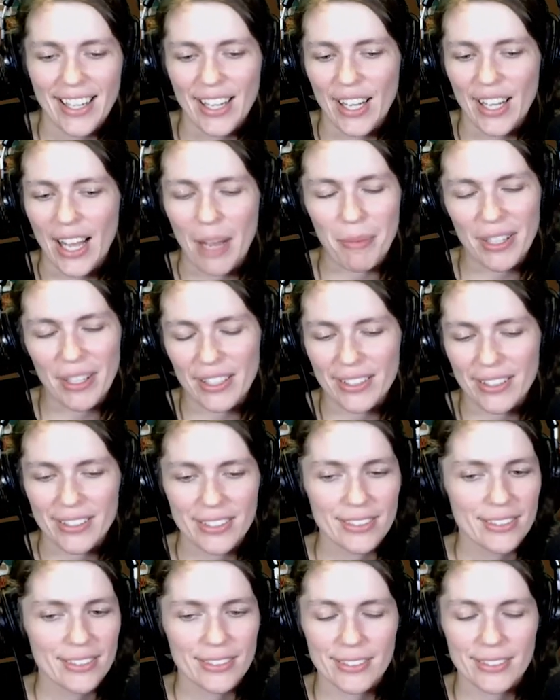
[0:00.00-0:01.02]
I mean,
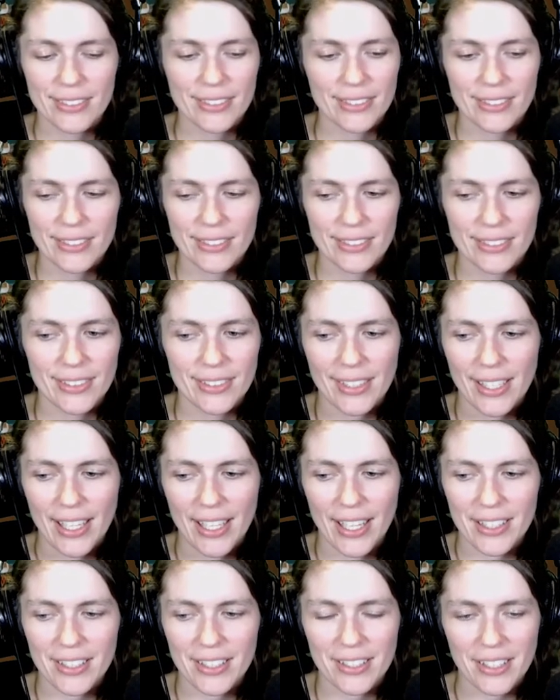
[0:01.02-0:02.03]

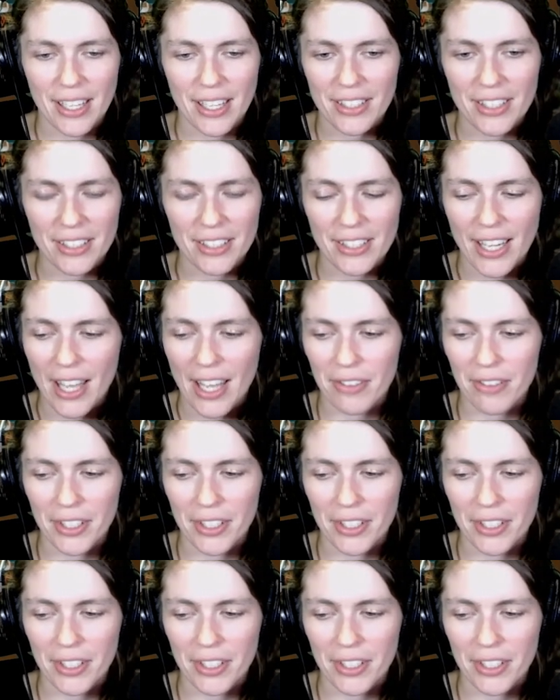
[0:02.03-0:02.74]
it doesn't have any